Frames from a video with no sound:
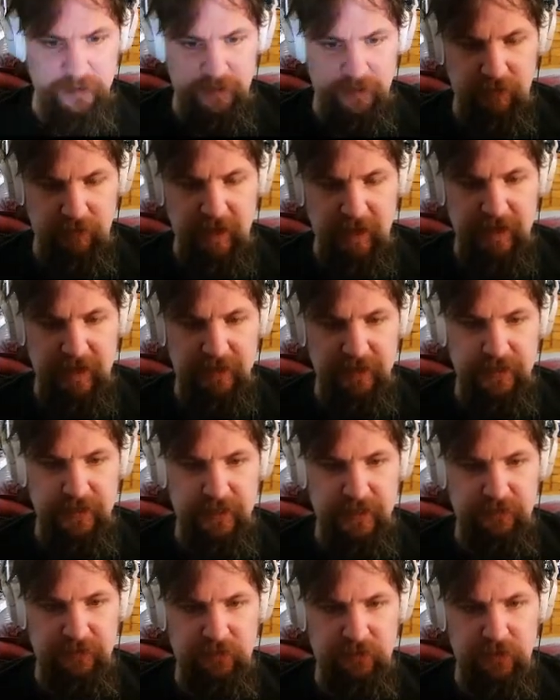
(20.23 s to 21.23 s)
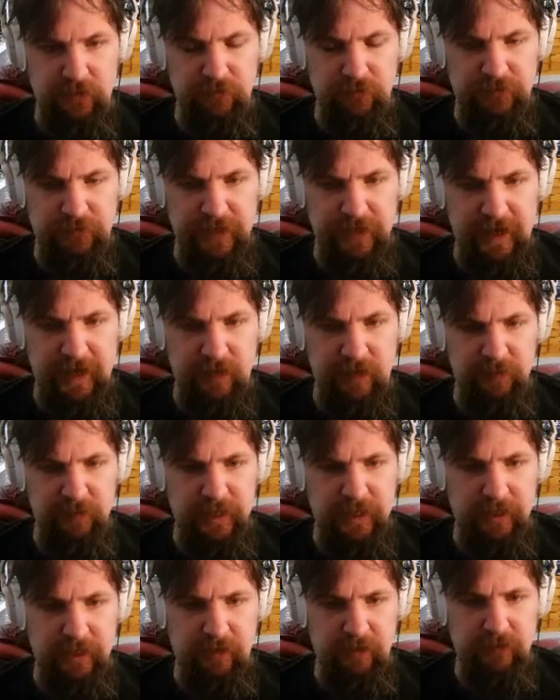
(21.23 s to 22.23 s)
go ahead and hit load game
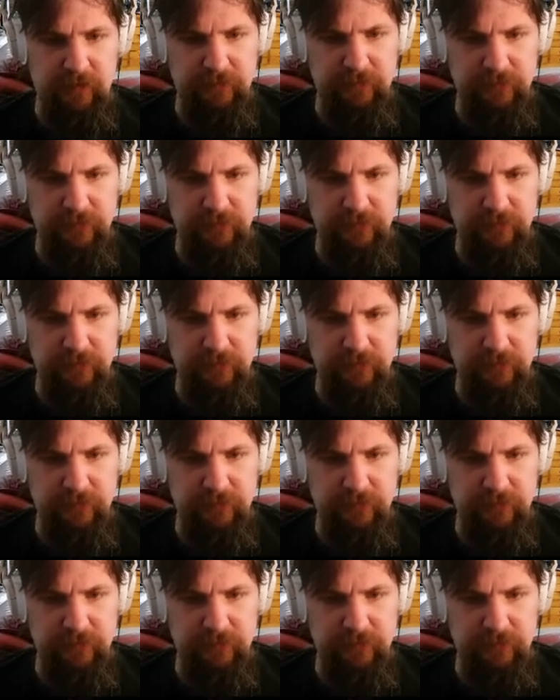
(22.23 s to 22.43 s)
here.